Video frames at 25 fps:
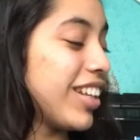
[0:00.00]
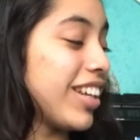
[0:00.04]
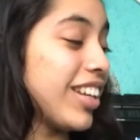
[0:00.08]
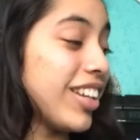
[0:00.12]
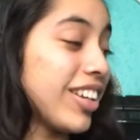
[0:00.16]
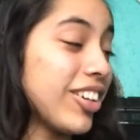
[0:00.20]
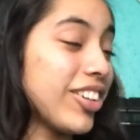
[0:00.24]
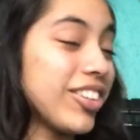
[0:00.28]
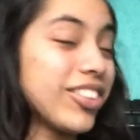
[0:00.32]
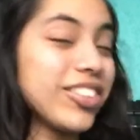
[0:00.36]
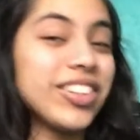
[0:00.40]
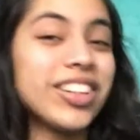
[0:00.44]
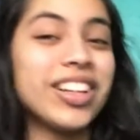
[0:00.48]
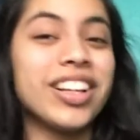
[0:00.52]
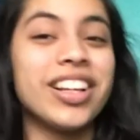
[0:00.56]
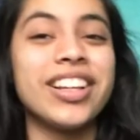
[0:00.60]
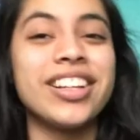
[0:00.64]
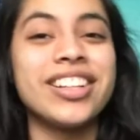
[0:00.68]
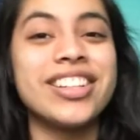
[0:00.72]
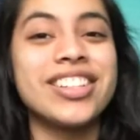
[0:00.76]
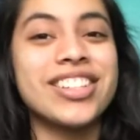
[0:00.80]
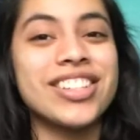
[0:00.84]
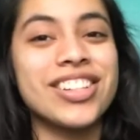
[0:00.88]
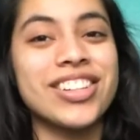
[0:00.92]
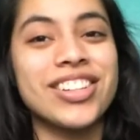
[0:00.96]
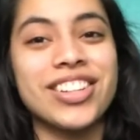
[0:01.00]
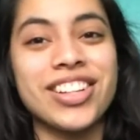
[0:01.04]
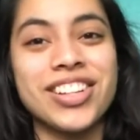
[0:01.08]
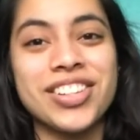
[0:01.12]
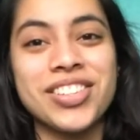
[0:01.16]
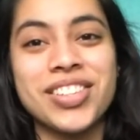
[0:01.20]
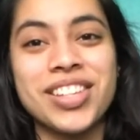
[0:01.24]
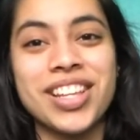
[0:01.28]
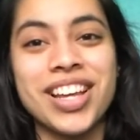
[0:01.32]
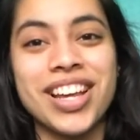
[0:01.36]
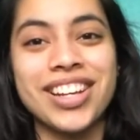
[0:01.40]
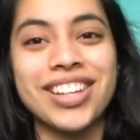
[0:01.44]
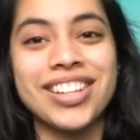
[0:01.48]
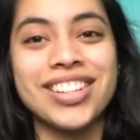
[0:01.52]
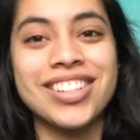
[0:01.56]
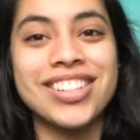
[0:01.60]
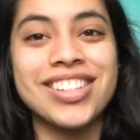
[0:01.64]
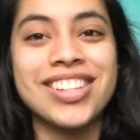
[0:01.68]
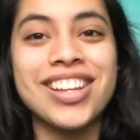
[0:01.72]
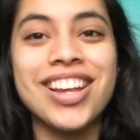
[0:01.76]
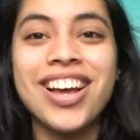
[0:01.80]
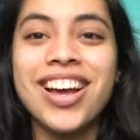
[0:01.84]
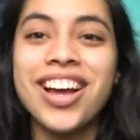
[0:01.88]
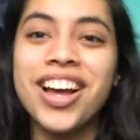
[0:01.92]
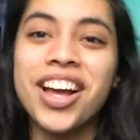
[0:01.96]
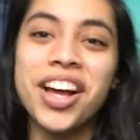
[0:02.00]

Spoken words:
I know. So that's what that is.